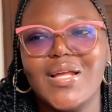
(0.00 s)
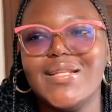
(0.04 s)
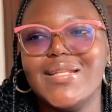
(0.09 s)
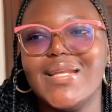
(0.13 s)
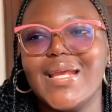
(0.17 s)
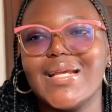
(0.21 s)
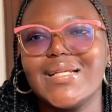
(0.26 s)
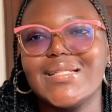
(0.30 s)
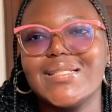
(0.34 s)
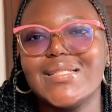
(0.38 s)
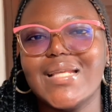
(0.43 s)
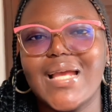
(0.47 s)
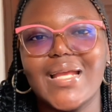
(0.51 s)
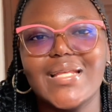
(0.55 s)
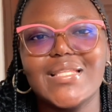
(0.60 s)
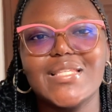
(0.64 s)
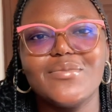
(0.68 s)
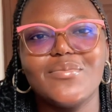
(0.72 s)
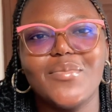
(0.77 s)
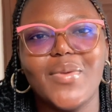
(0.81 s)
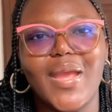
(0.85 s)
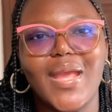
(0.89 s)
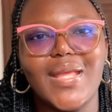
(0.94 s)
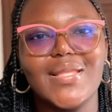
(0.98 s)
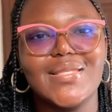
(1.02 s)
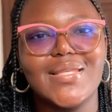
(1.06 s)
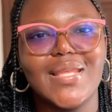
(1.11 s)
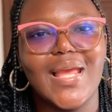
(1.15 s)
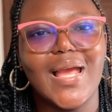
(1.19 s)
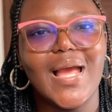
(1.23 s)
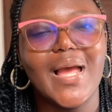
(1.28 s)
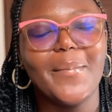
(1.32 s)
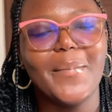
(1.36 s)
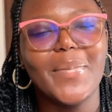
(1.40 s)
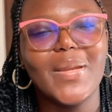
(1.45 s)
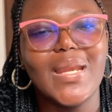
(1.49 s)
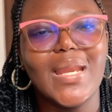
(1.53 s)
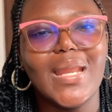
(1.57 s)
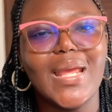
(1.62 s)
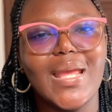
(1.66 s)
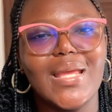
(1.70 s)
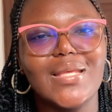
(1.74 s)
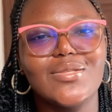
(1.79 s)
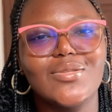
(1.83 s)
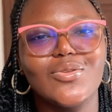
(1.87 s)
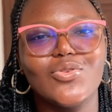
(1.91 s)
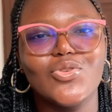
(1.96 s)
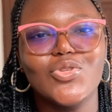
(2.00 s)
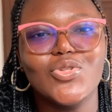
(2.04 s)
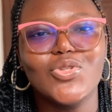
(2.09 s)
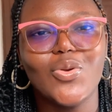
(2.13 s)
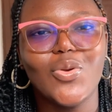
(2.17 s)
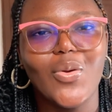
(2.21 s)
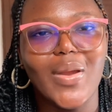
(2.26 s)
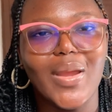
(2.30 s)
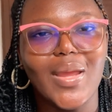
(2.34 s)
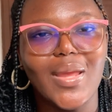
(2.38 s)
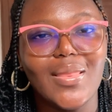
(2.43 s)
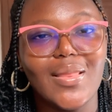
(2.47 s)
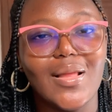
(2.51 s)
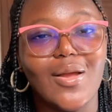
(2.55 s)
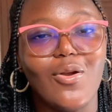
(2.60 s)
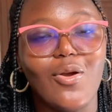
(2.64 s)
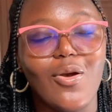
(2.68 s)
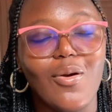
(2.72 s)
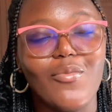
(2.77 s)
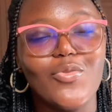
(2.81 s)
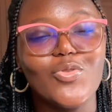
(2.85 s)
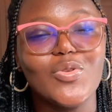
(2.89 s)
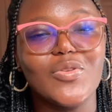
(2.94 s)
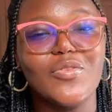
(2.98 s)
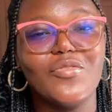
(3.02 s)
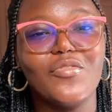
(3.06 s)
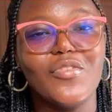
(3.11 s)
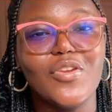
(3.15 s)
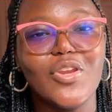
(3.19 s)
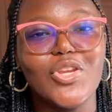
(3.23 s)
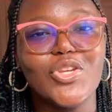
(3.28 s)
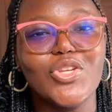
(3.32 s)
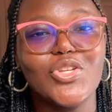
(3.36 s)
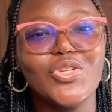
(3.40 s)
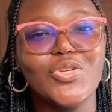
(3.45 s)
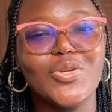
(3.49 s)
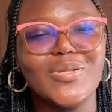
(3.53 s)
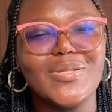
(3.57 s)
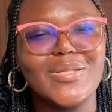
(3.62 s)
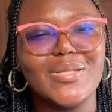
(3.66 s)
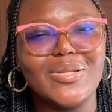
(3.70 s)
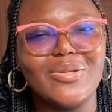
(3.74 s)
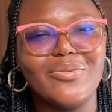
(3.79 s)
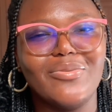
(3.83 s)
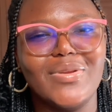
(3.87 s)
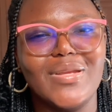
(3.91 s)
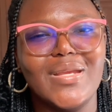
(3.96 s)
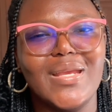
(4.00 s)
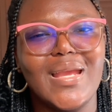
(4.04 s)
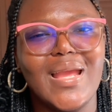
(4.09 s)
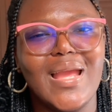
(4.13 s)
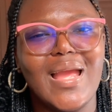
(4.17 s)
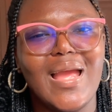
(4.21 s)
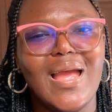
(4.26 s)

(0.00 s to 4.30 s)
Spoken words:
The excitement, the happiness, the joy that comes with finishing your degree,